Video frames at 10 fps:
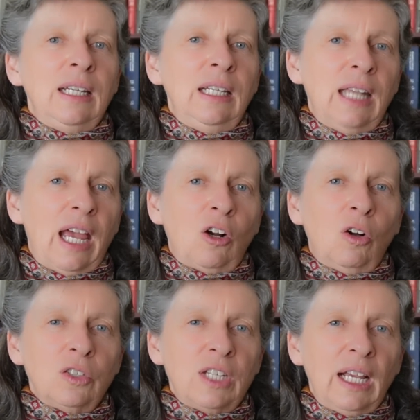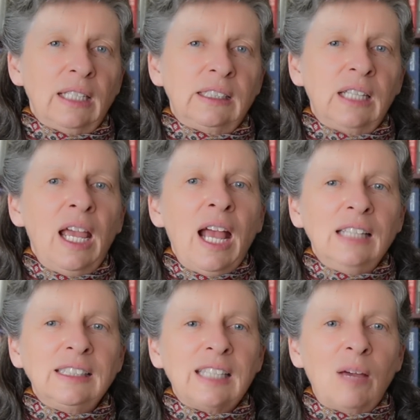in that context,
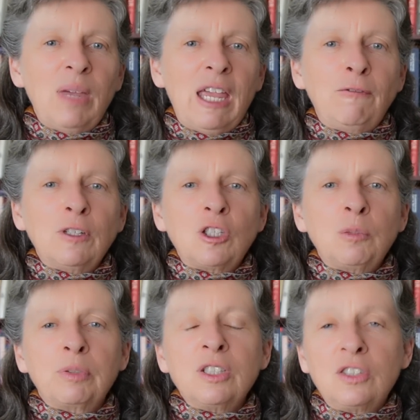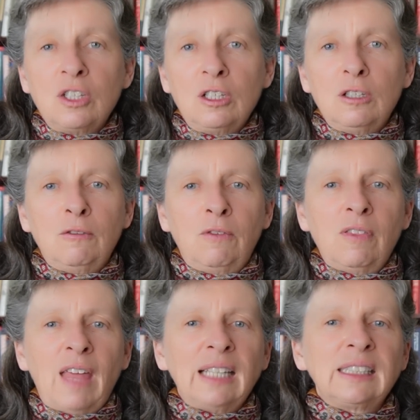and some effort to preserve
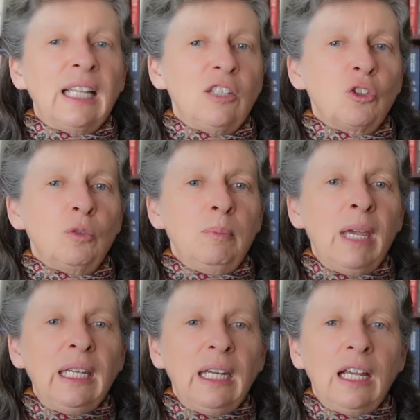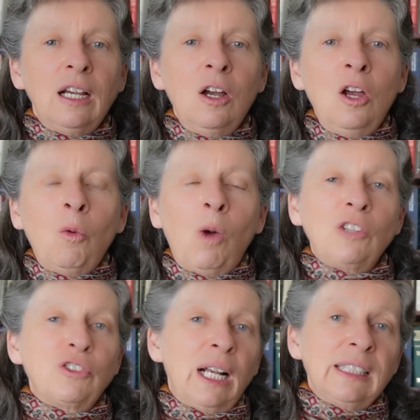that essential meaning while
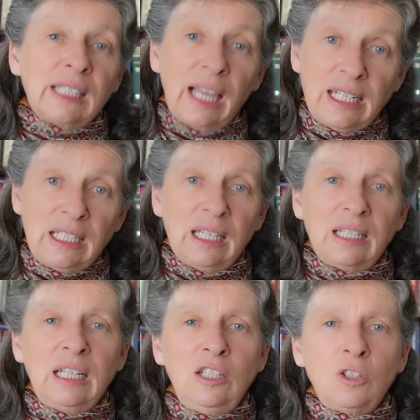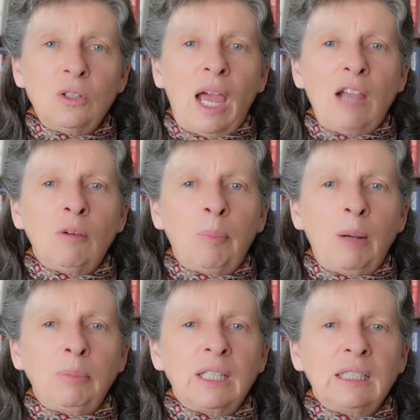translating it into a
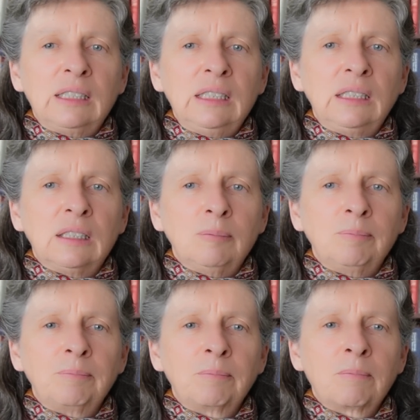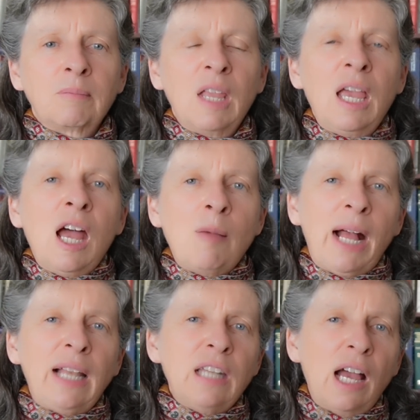republican system.
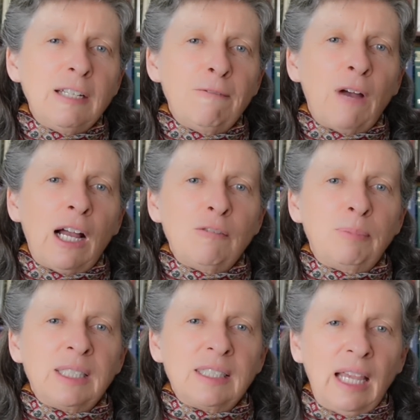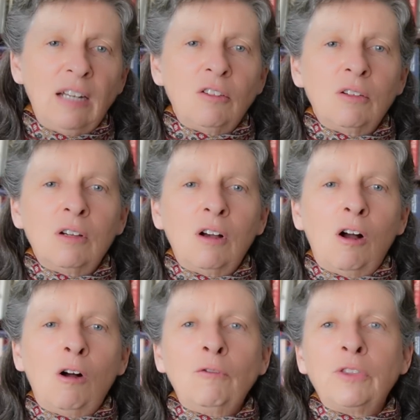About 95%
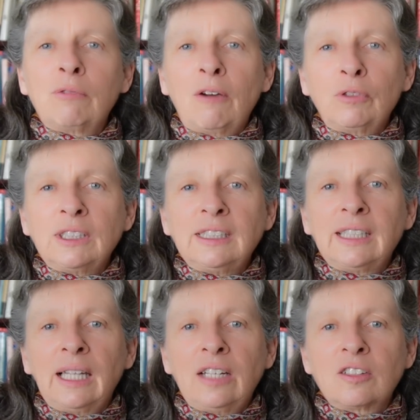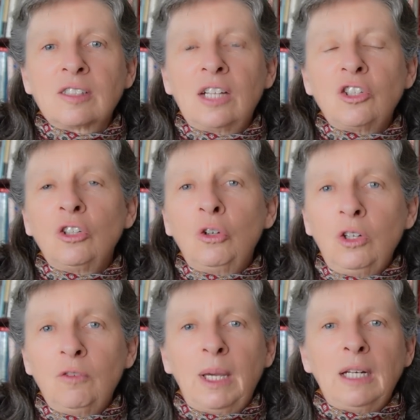of the references in legislation could
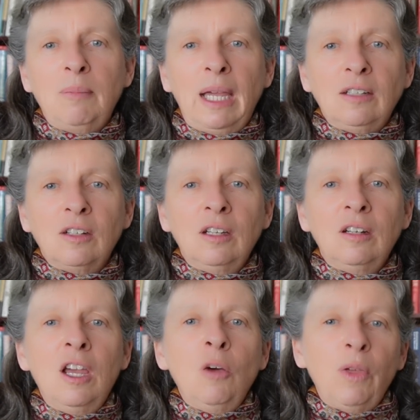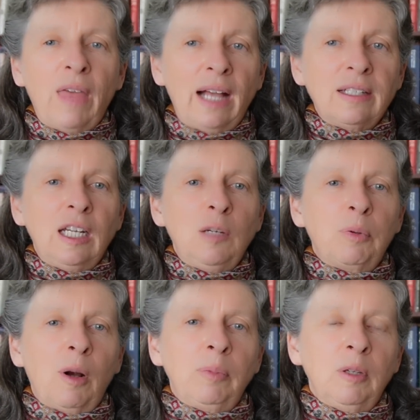have been amended without any
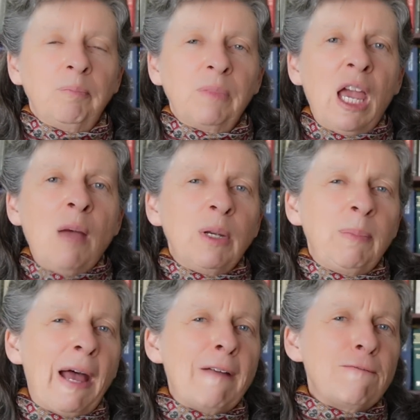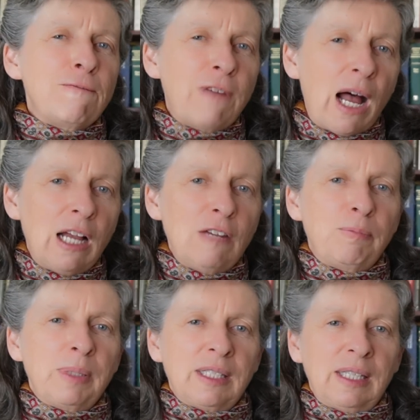problem, but about
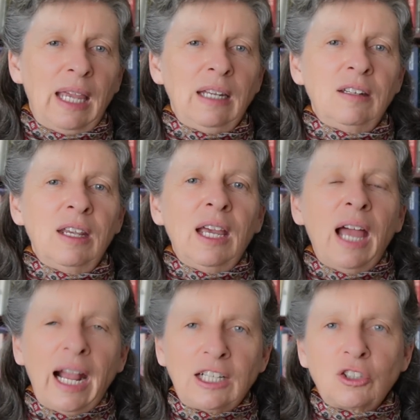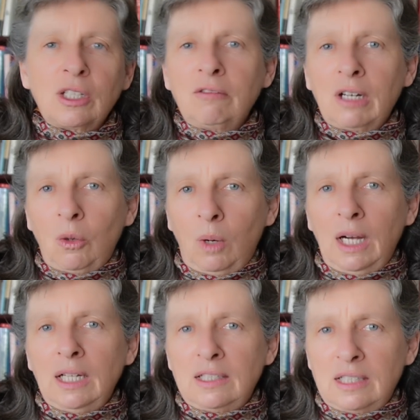5% actually
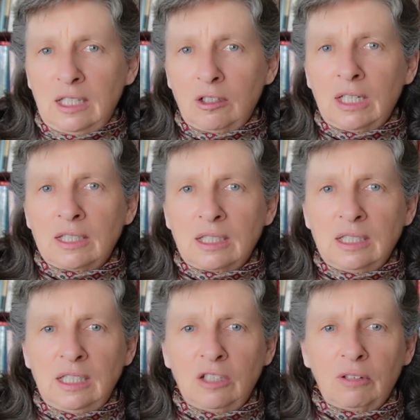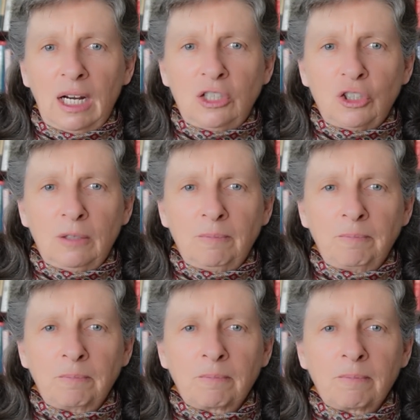required serious consideration.
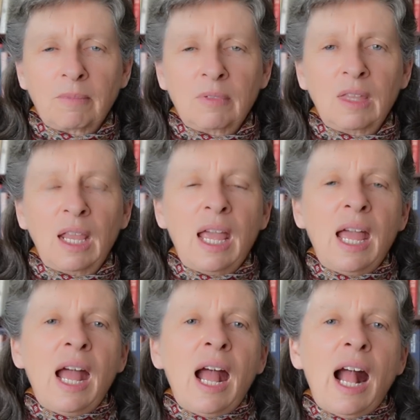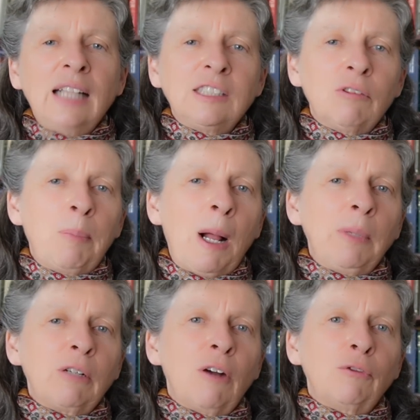As the
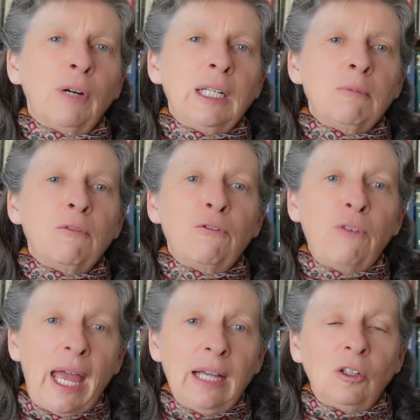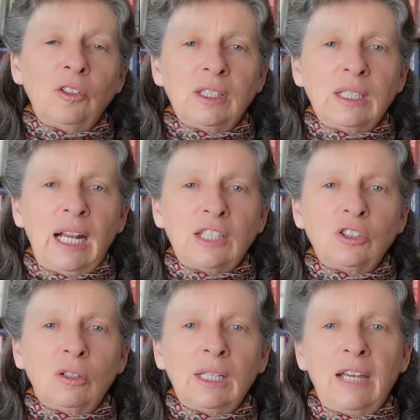Republic referendum failed at the
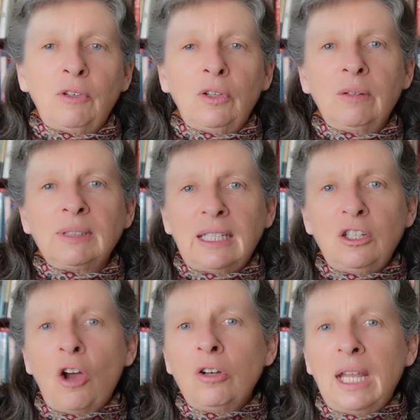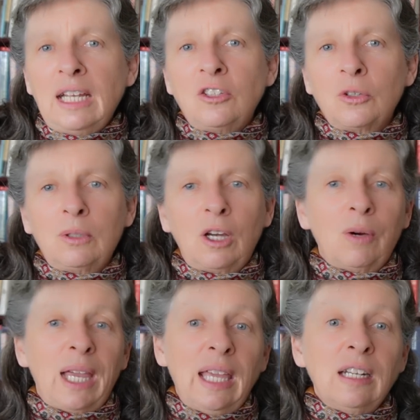national level, there was no need to go
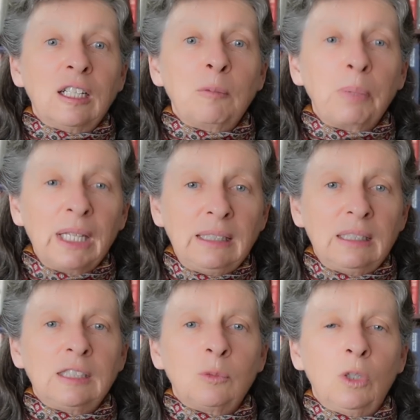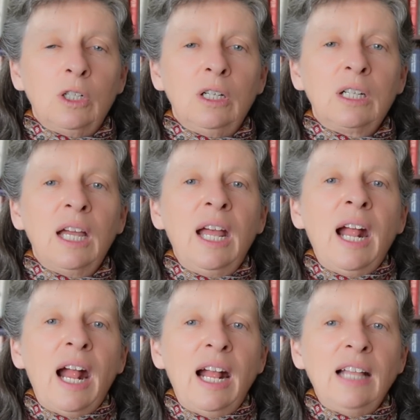ahead and complete this work,
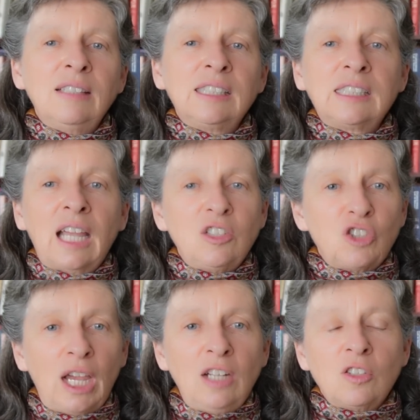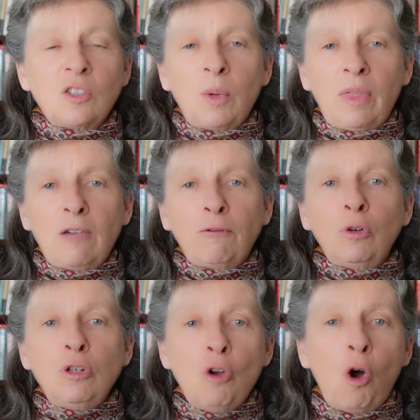and the state changes were therefore
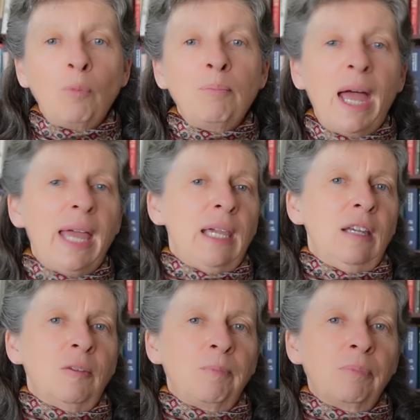not made.